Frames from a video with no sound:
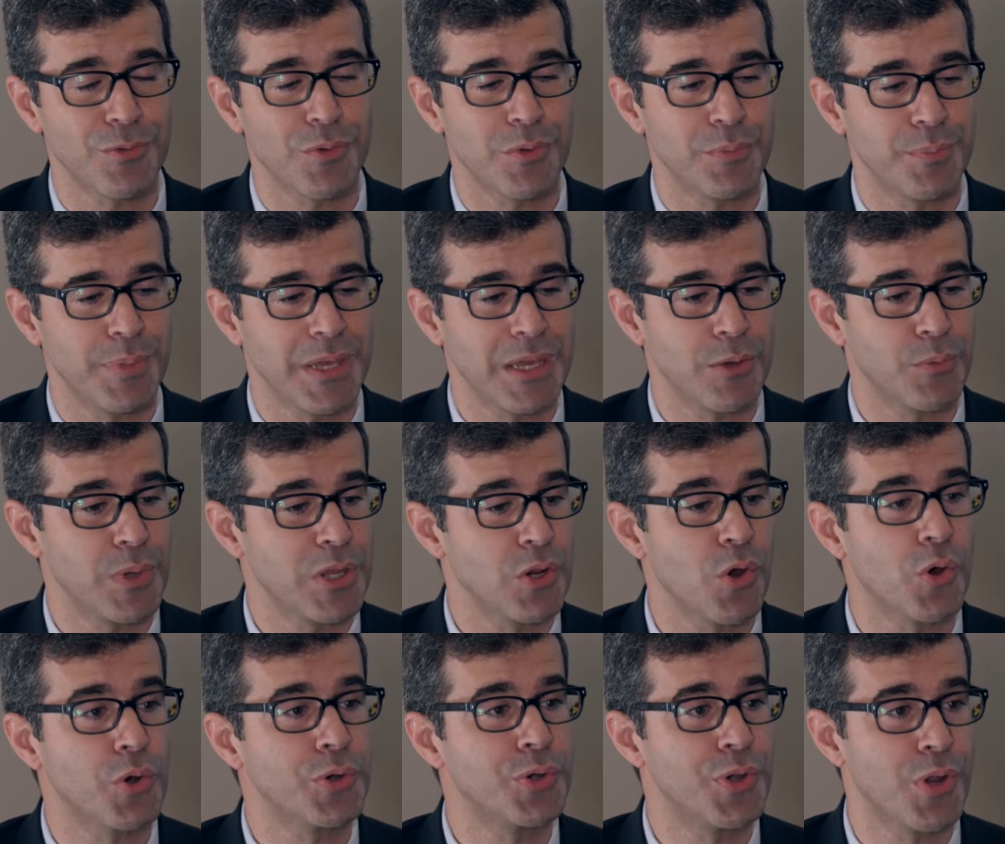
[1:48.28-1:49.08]
would be we
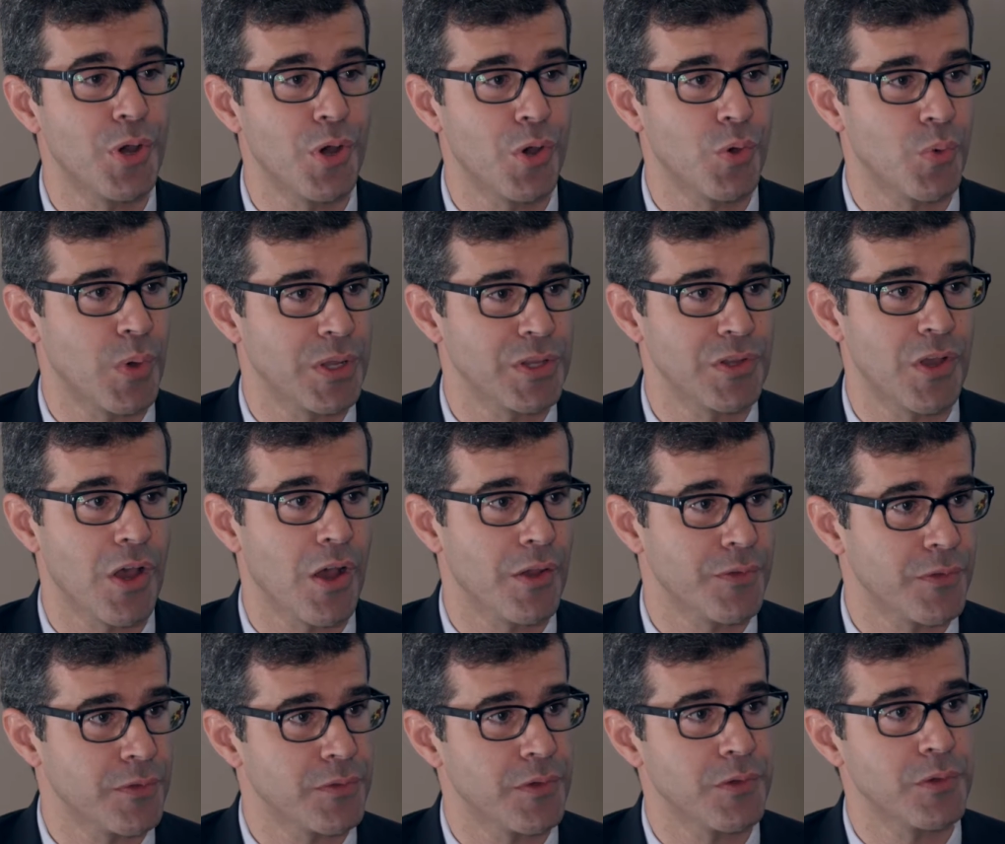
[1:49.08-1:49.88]
don't know what
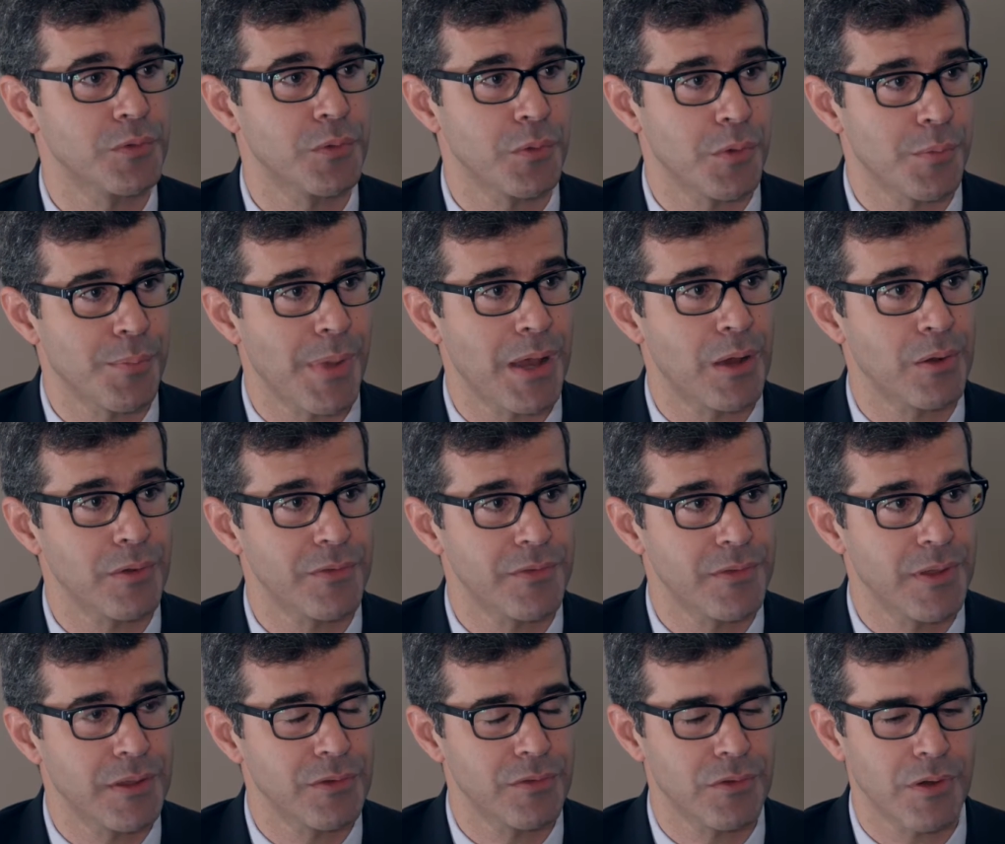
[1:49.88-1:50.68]
causes irritable bowel
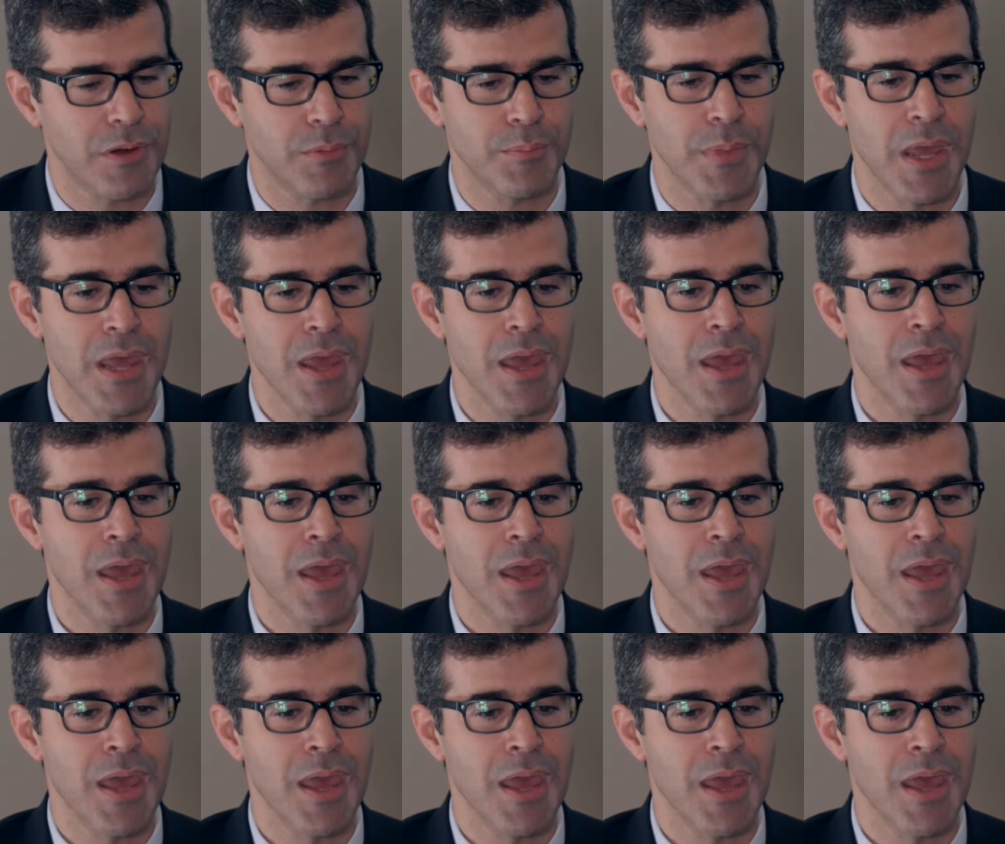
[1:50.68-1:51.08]
syndrome,